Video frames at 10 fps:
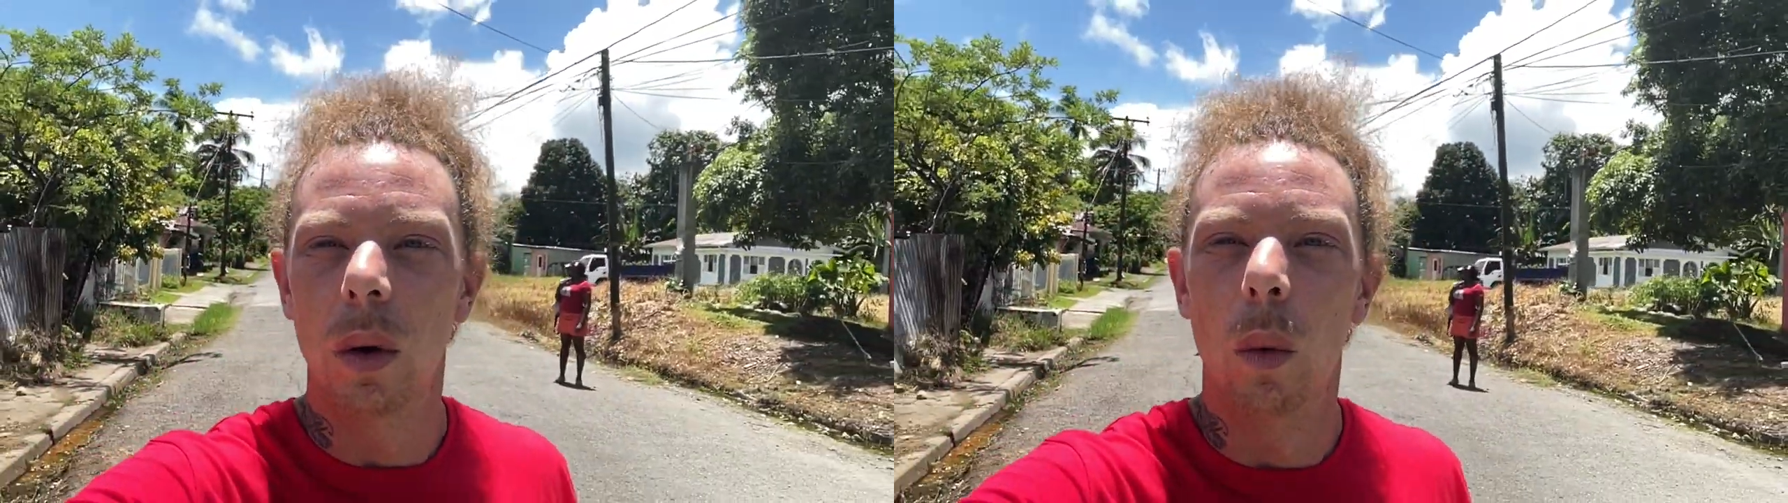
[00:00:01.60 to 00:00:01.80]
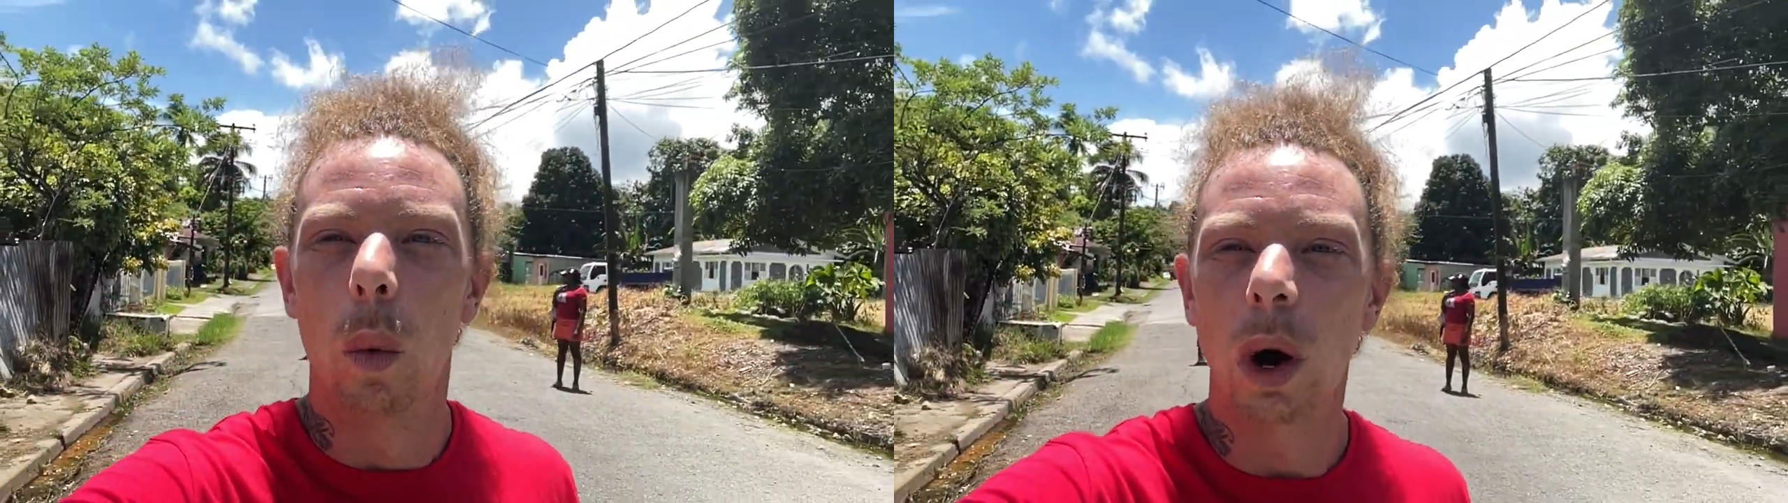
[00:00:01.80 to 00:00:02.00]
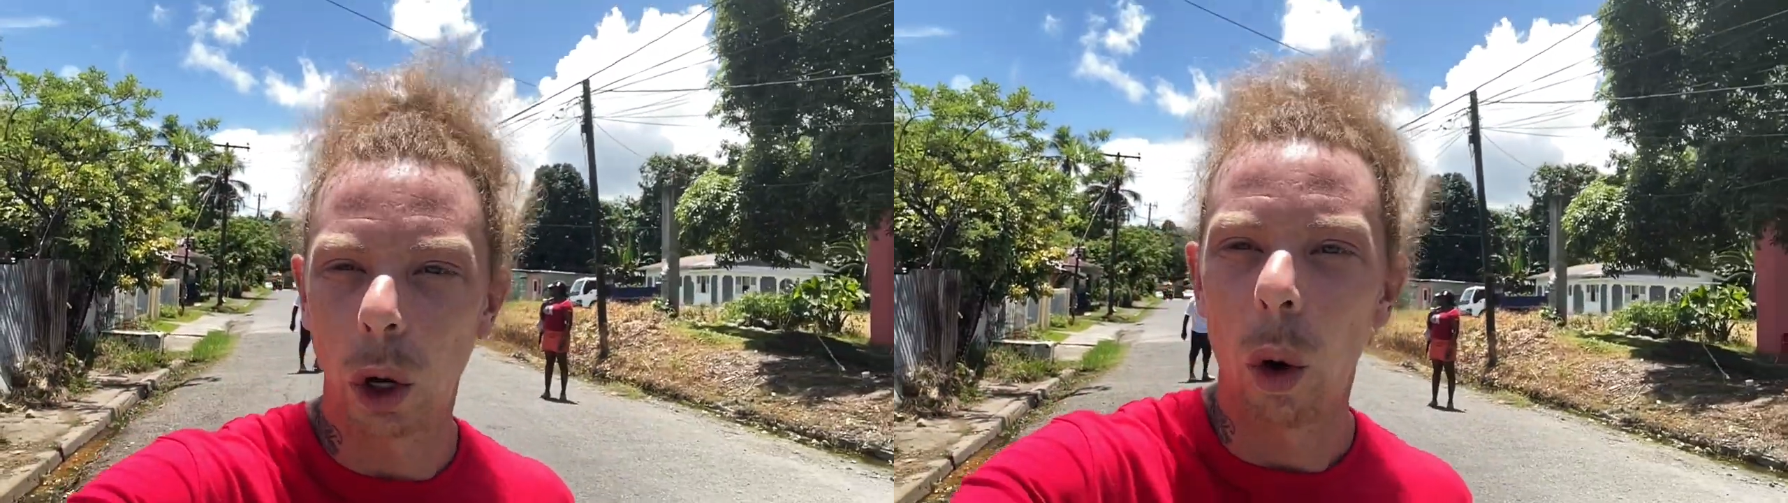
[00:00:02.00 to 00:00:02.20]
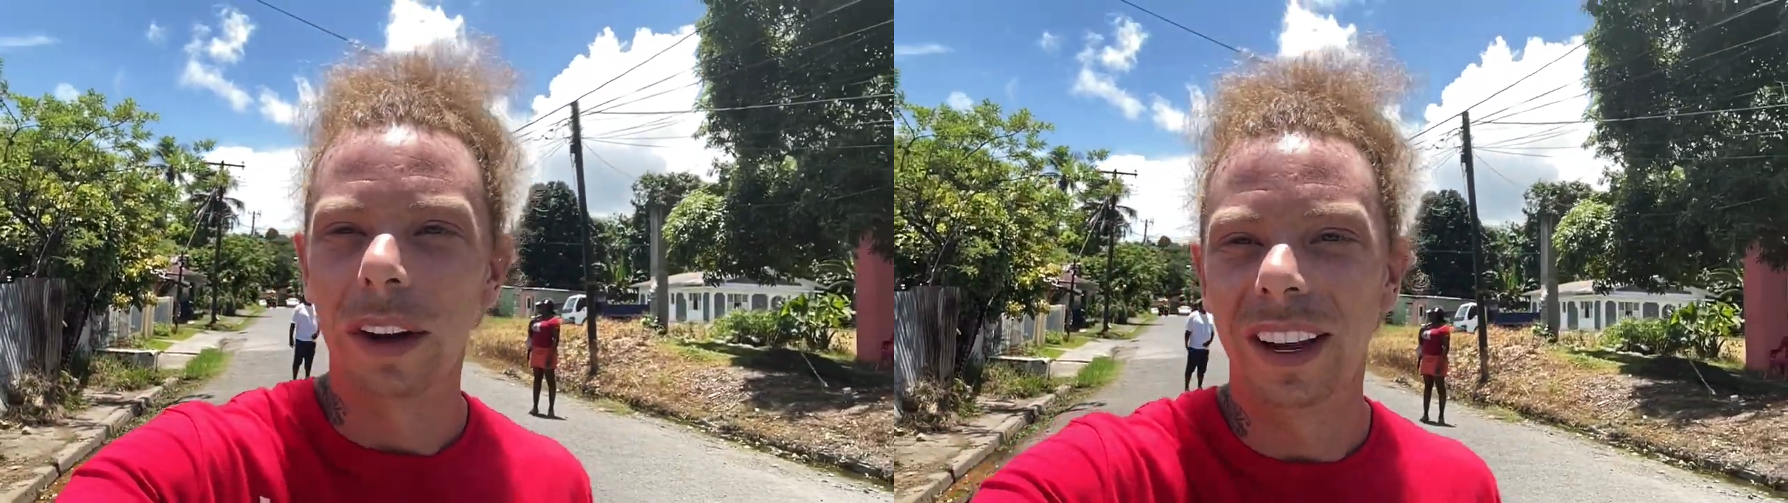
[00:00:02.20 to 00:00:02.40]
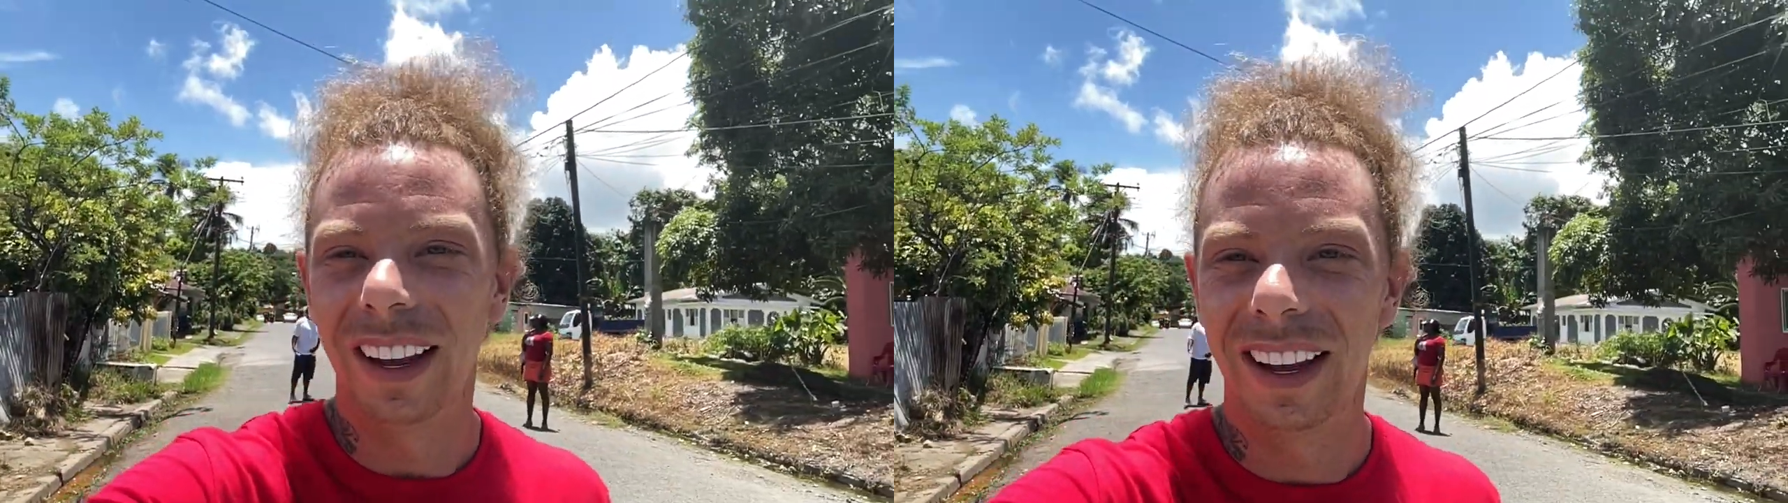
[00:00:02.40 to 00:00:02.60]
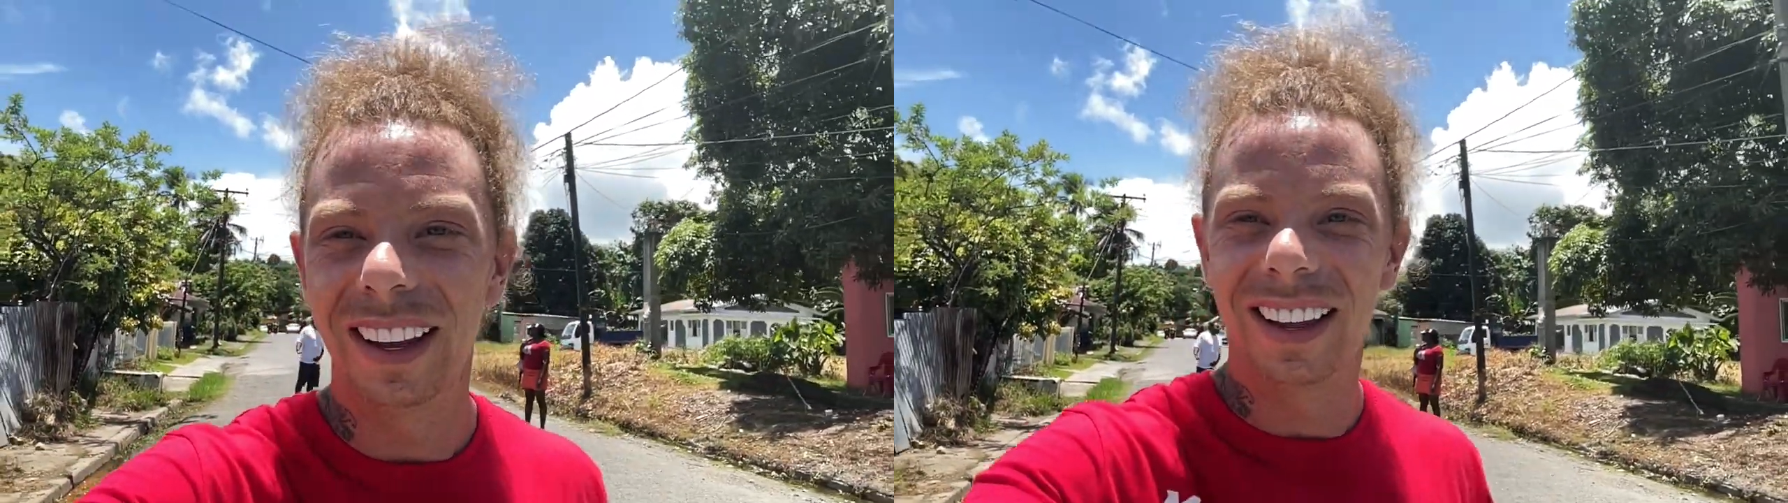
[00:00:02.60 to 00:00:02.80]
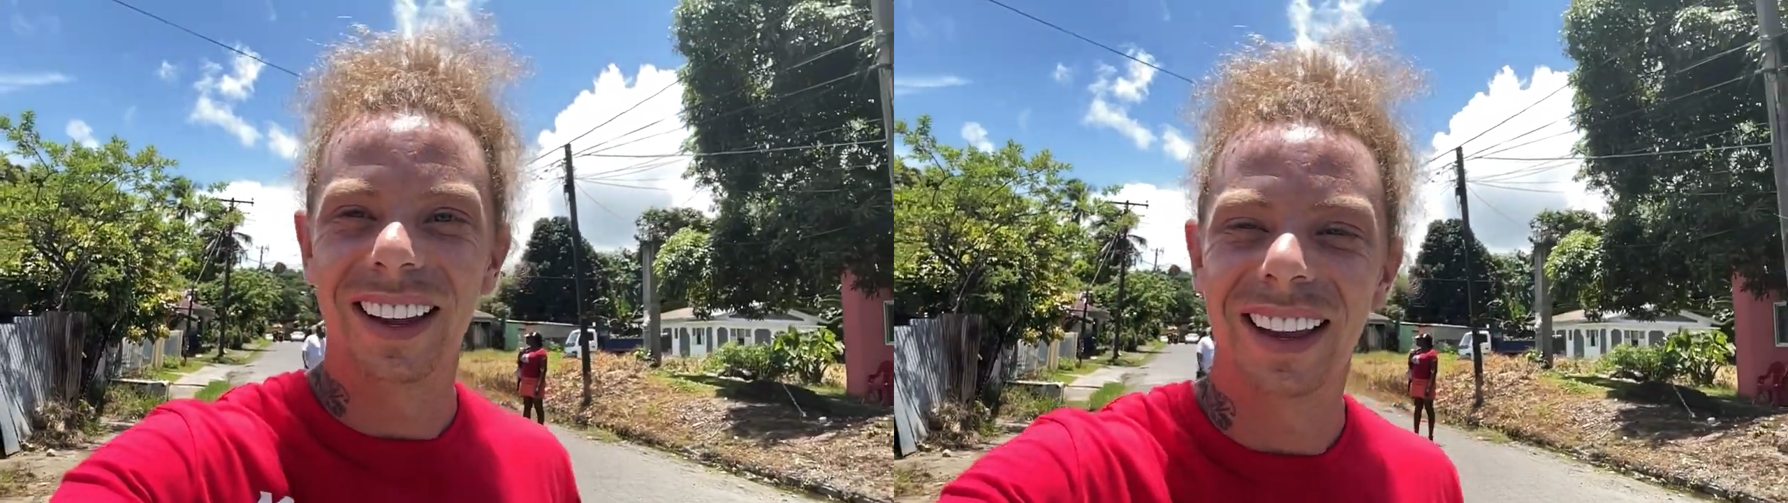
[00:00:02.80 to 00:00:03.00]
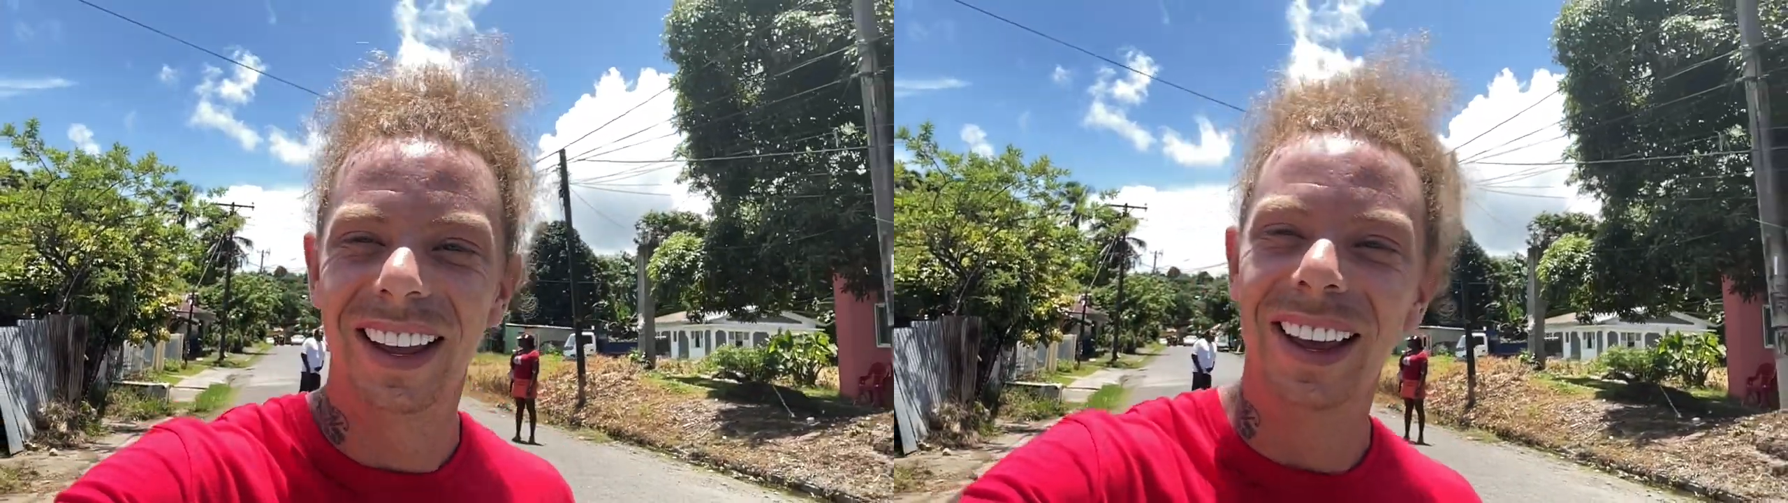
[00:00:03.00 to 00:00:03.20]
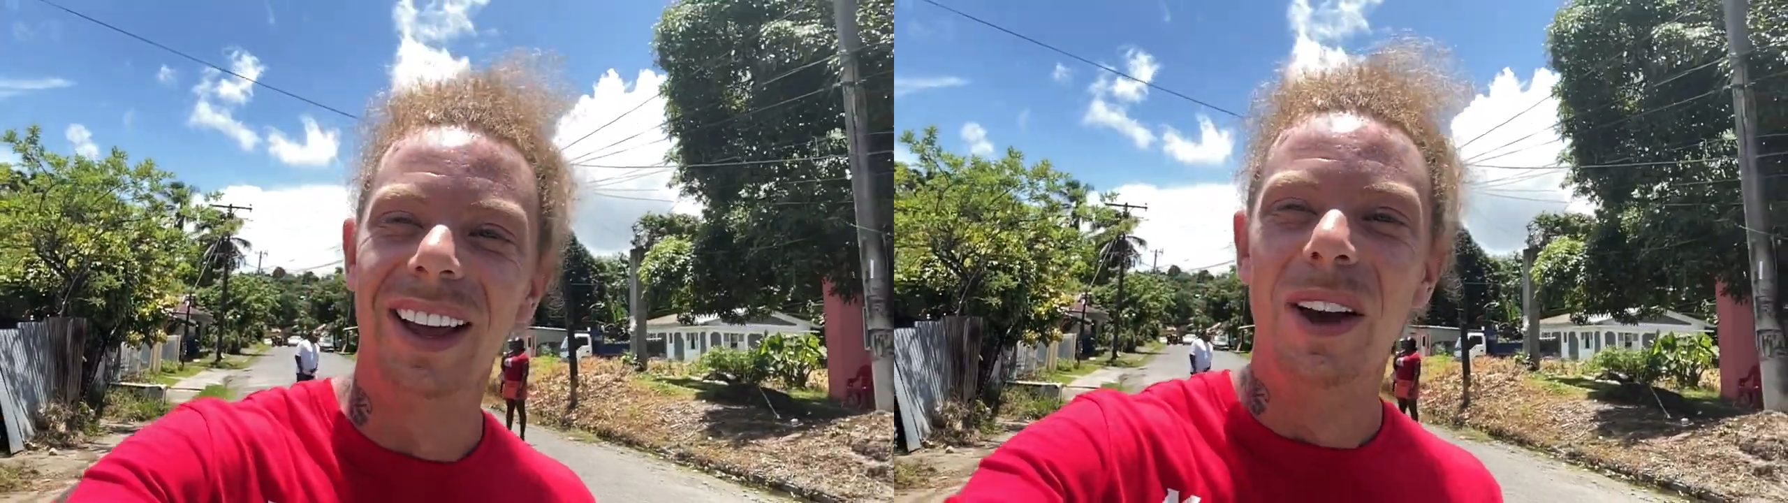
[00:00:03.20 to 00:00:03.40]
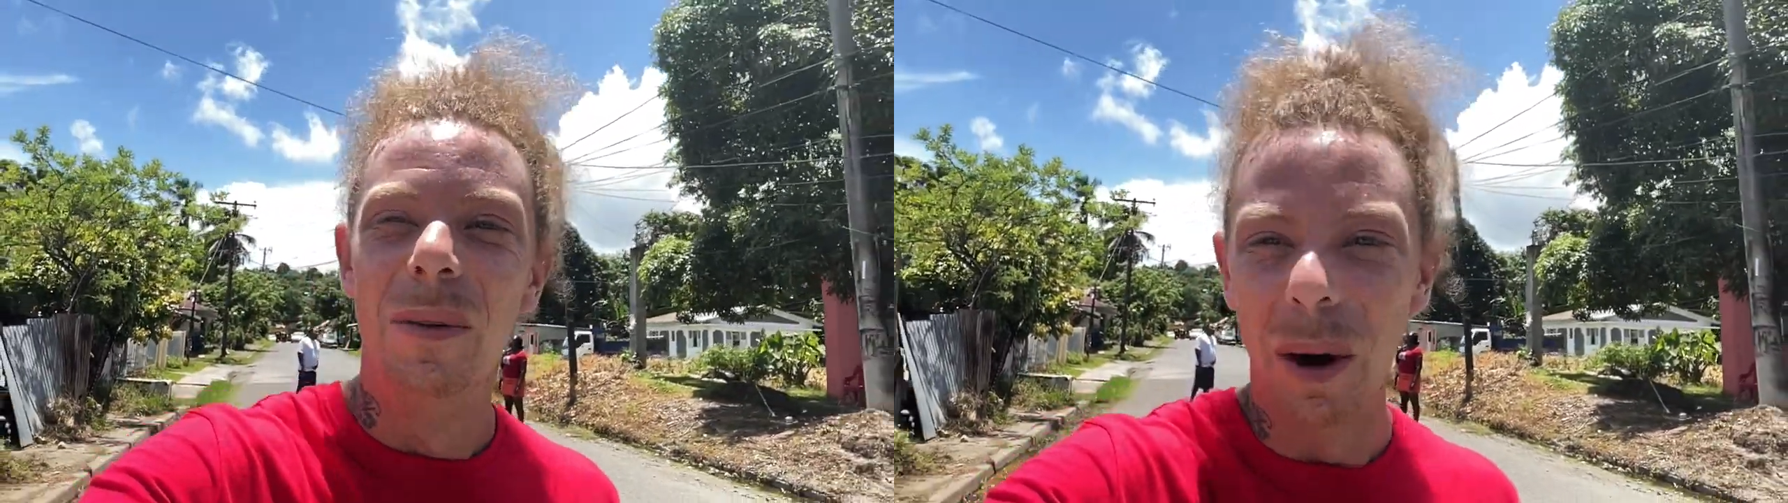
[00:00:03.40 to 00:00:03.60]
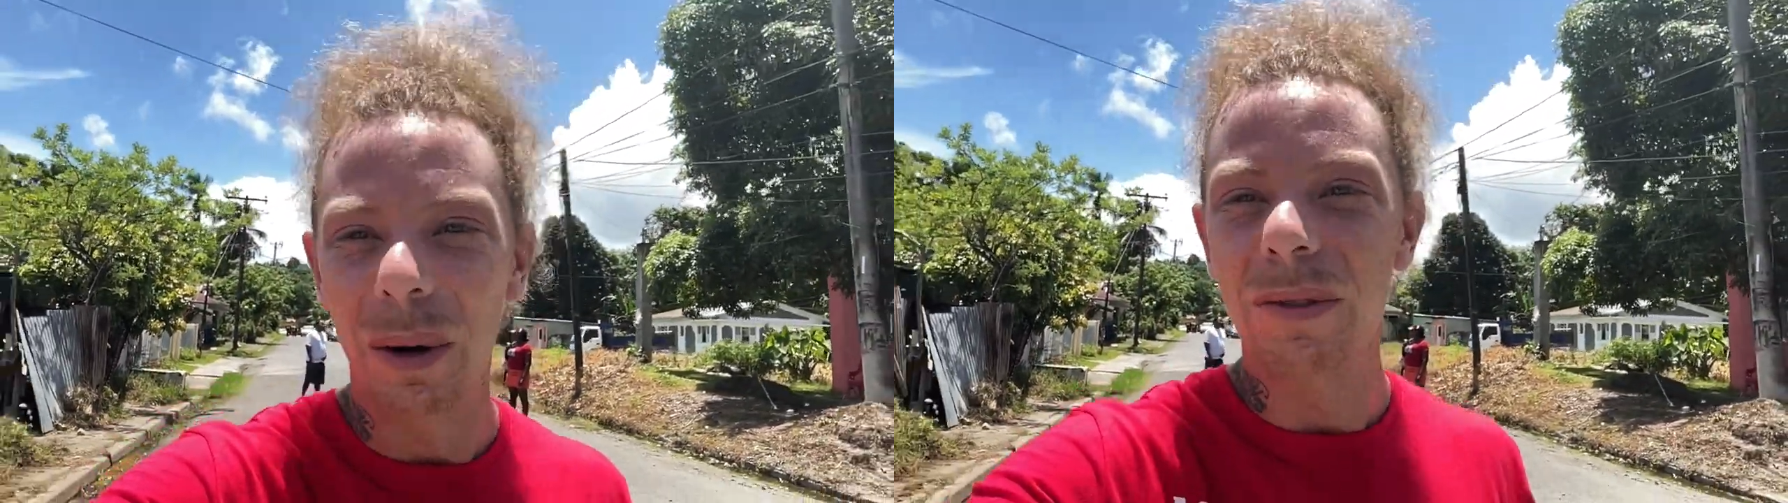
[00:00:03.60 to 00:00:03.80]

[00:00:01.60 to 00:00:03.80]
Why oi? Welcome